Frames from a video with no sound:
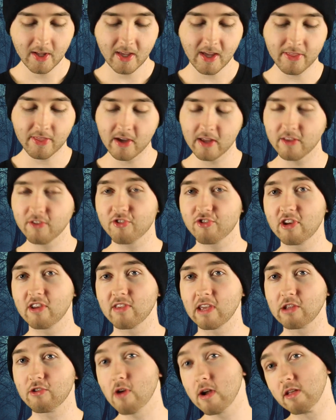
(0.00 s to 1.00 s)
And then
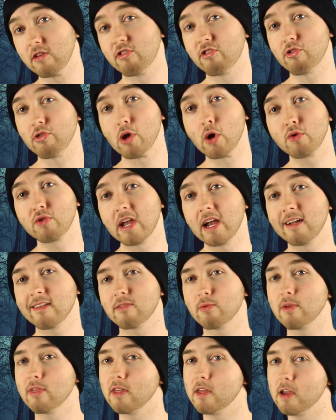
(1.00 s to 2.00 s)
she's, like, trying to slow
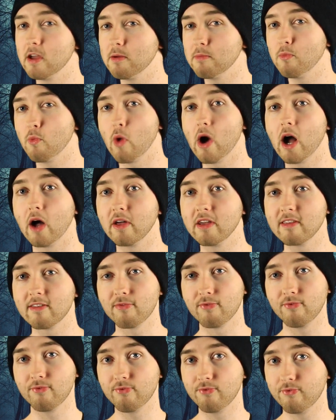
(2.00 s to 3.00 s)
dance with him while
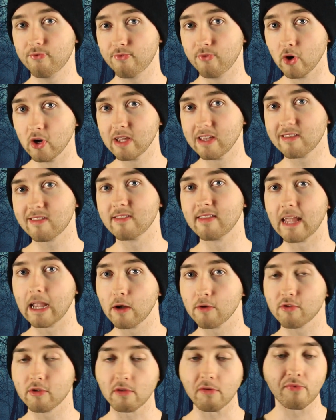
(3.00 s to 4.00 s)
his foot is
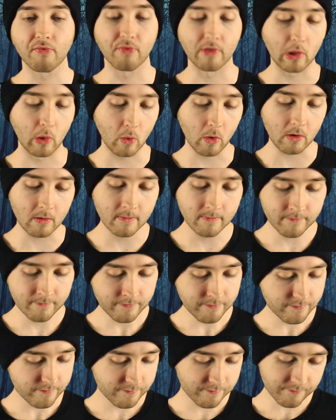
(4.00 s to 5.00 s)
nailed to the floor.
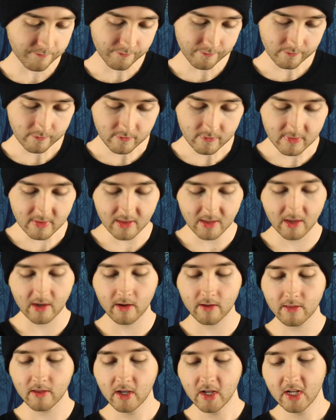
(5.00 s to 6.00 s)

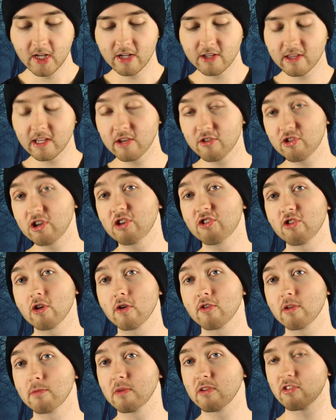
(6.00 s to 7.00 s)
And then she
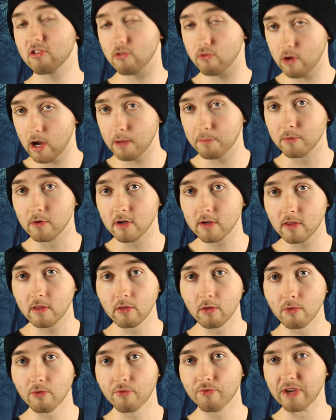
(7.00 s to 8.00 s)
shows him a scrapbook, the
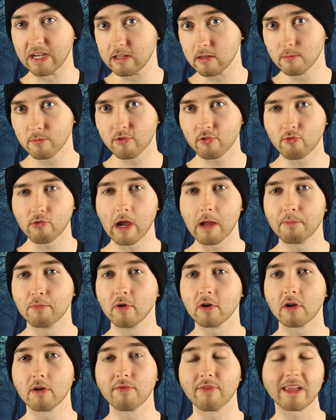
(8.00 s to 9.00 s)
little victim
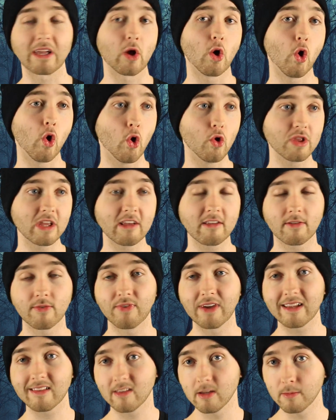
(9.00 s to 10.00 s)
scrapbook of, like, all these
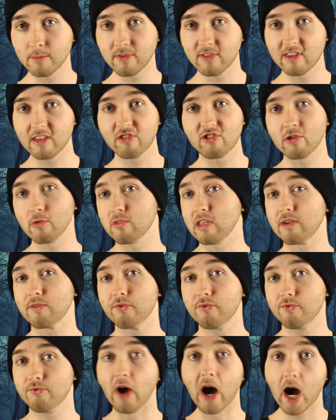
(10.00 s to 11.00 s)
victims since she was, like,
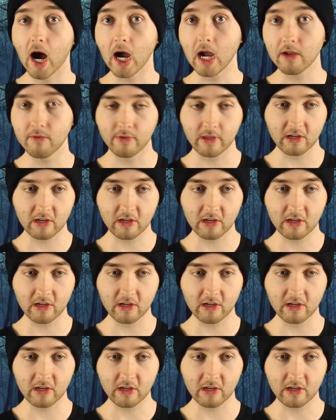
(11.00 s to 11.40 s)
five.